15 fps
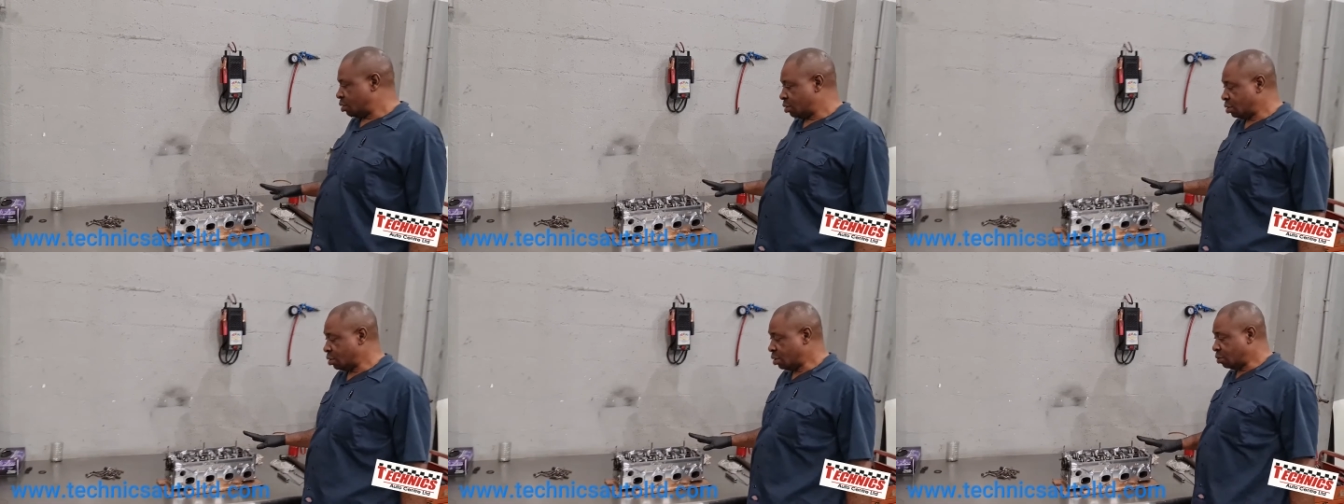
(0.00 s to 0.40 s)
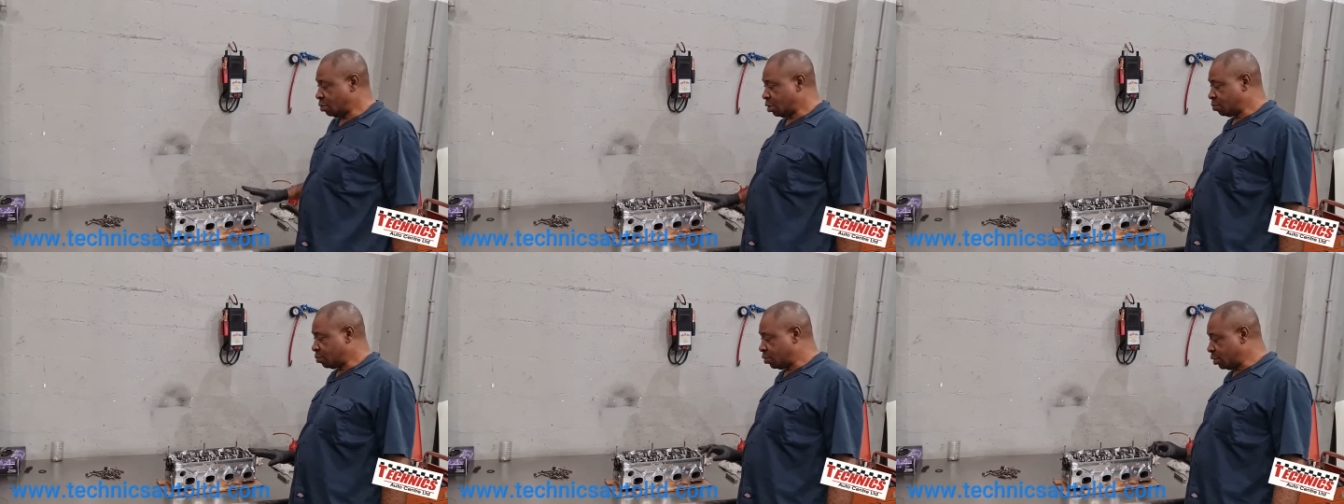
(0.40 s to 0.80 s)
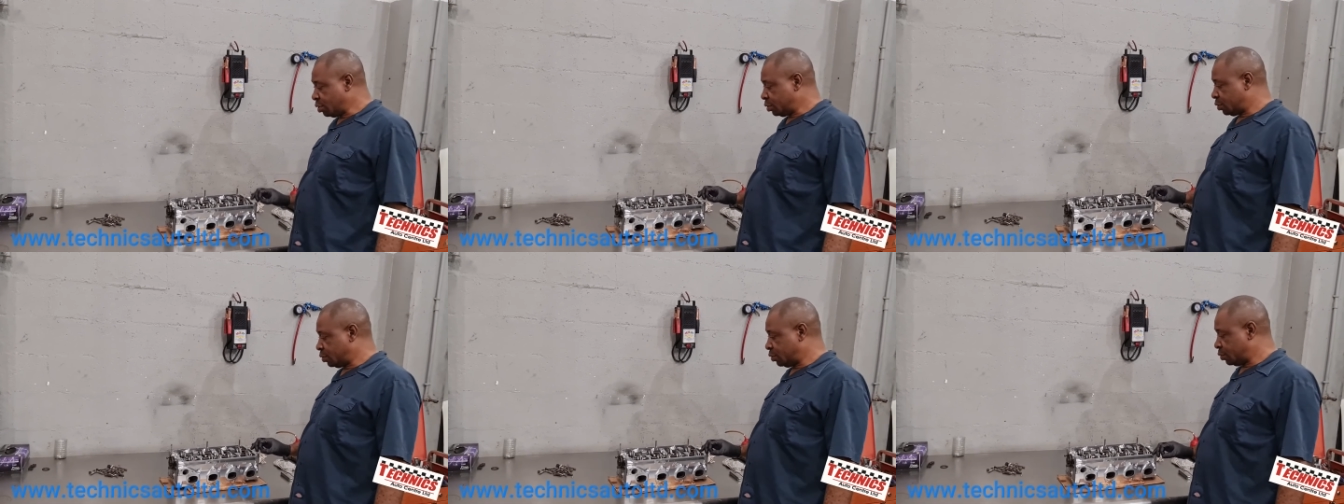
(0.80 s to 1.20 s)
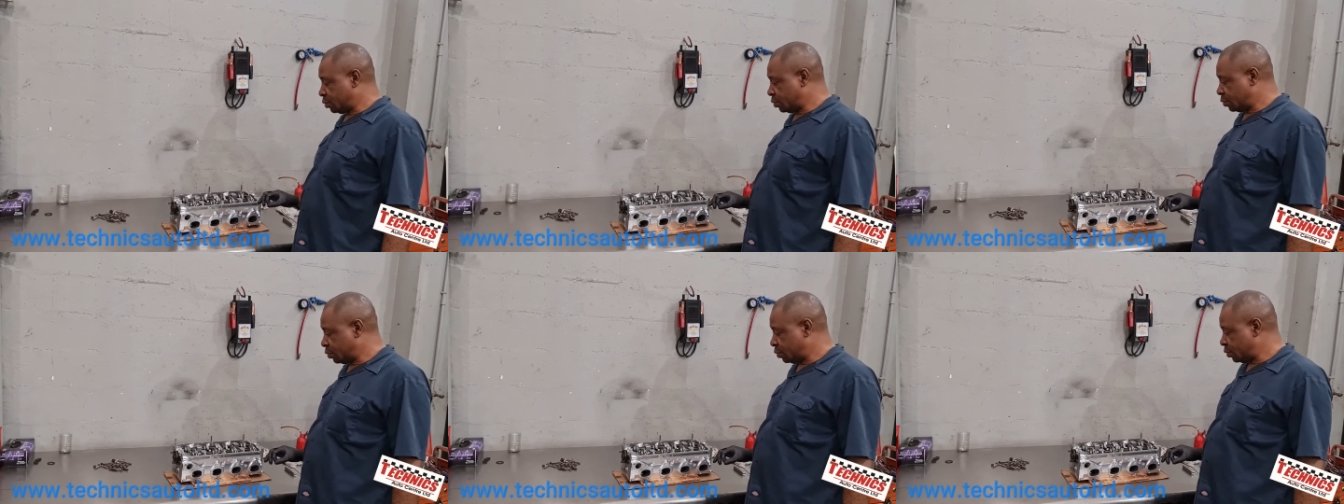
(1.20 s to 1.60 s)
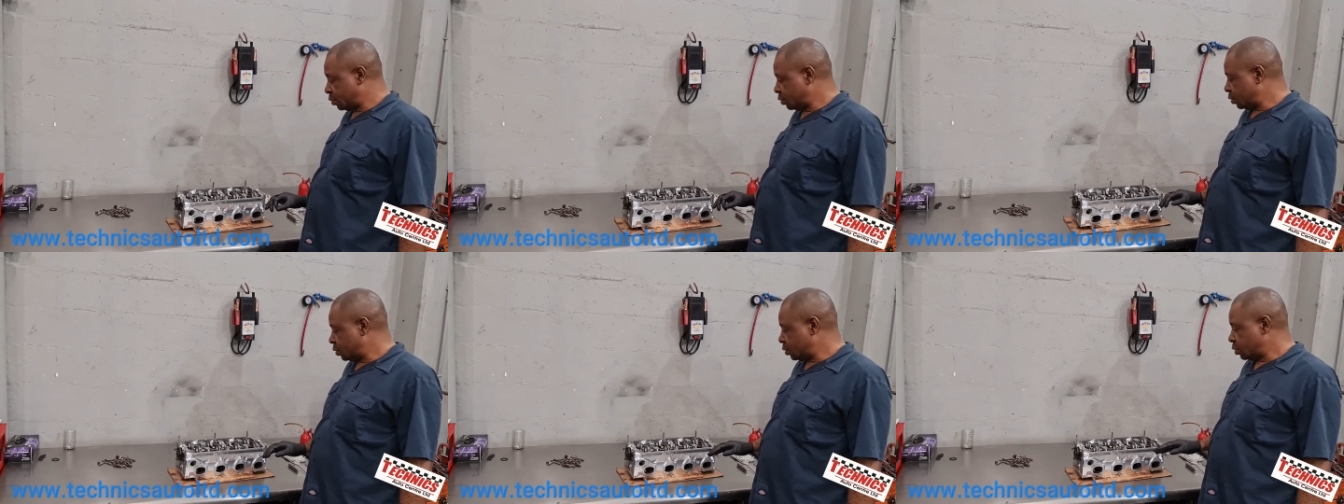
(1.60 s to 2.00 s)
Now I'm going to
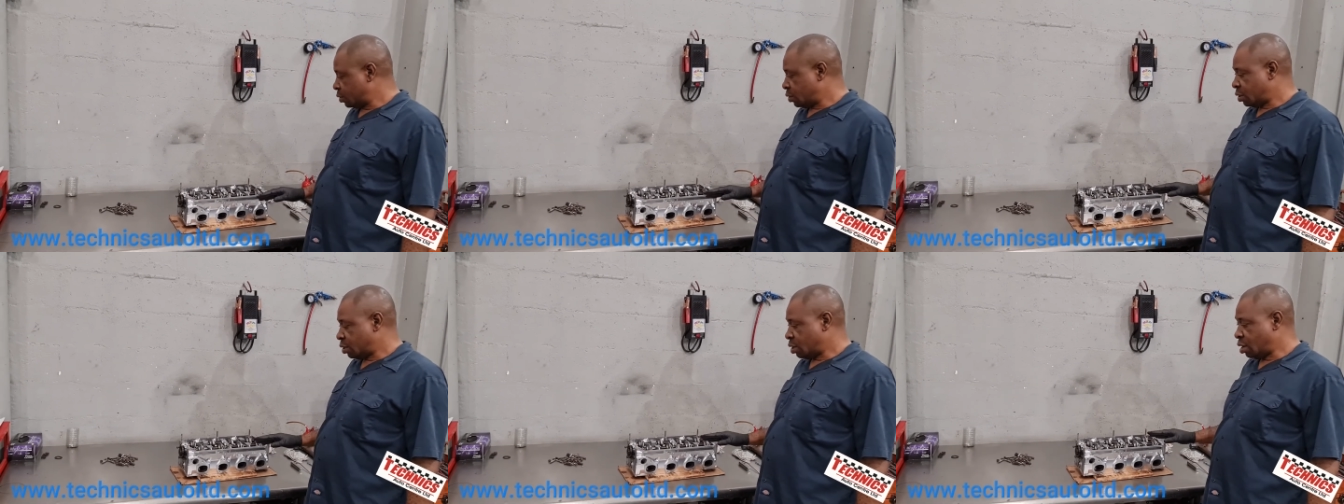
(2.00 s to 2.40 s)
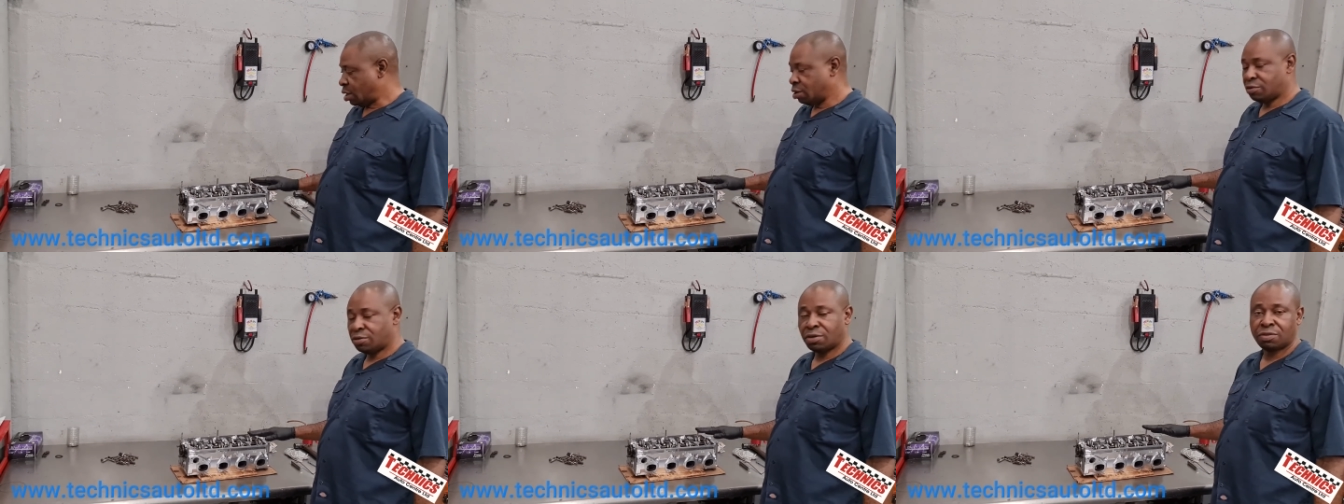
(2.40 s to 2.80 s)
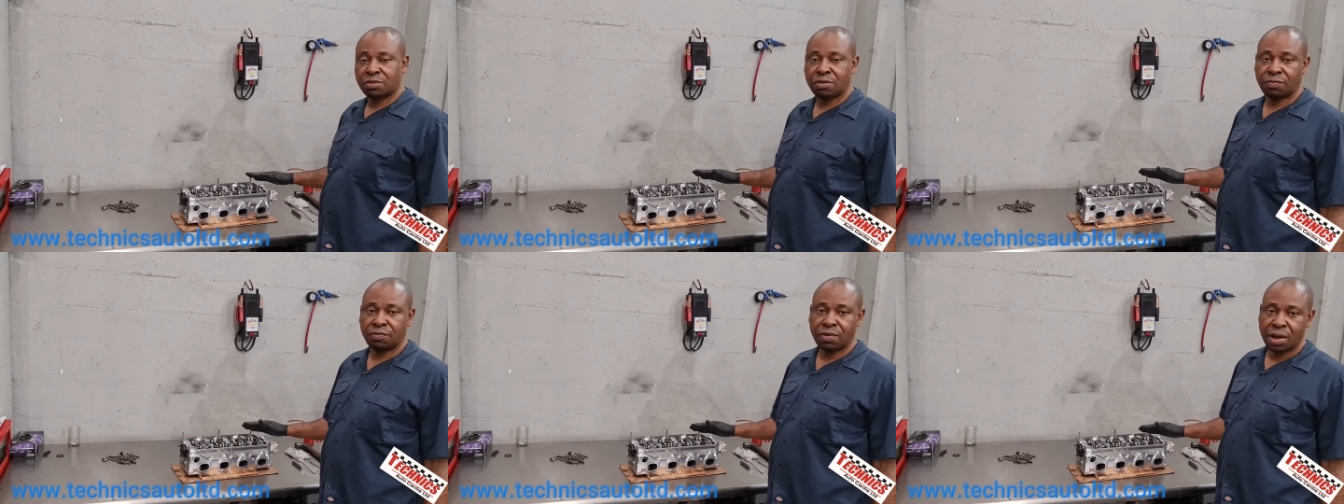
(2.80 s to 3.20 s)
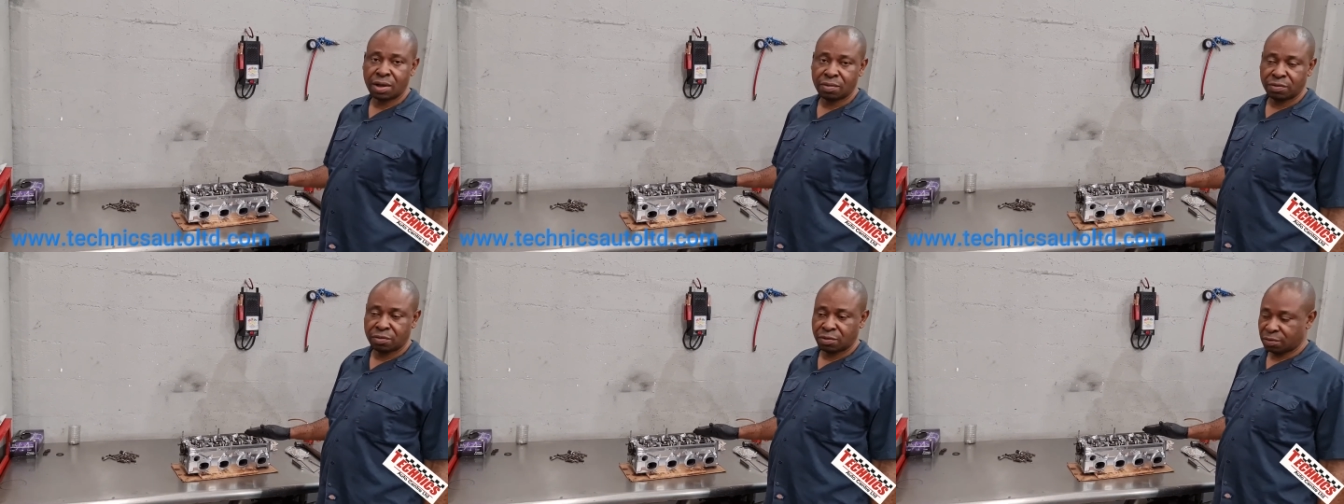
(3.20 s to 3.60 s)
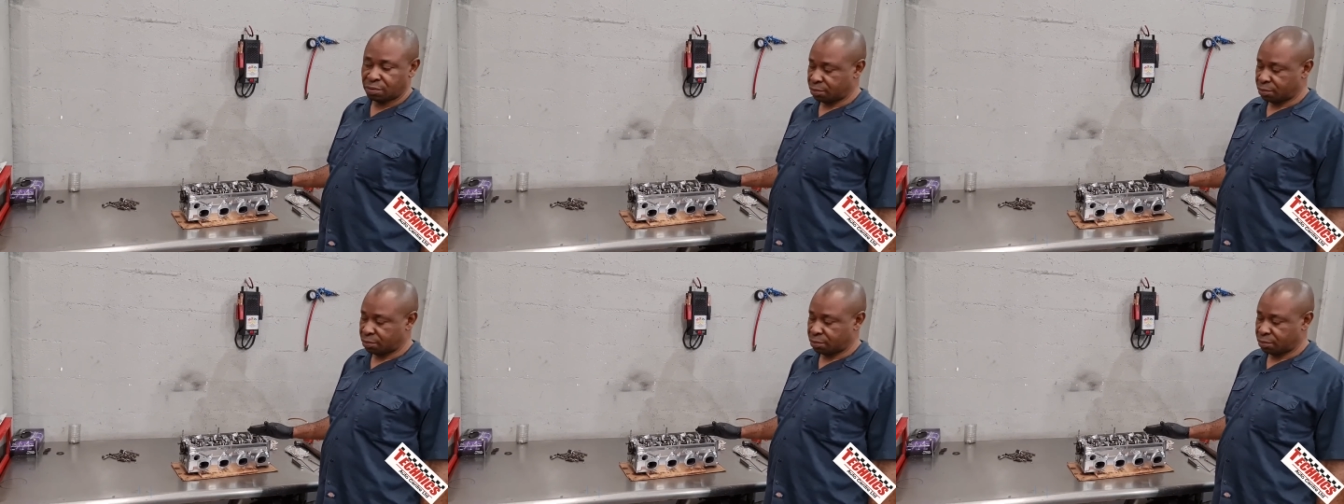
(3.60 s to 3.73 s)
adjust the valves,